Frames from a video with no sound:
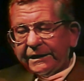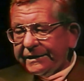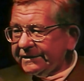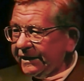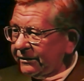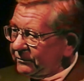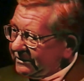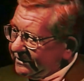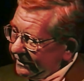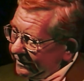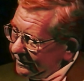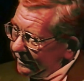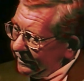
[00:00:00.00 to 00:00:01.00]
The class I
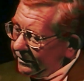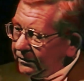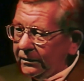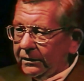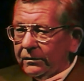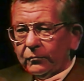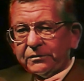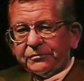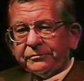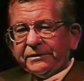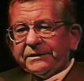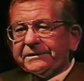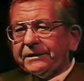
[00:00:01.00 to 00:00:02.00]
was in
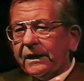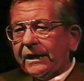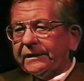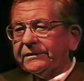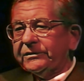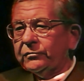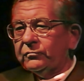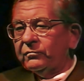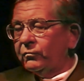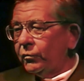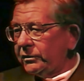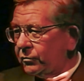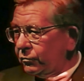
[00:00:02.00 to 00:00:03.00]
was reassigned
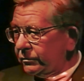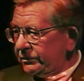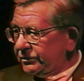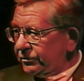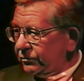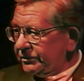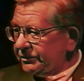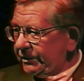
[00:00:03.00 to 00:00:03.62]
to Fort Gordon,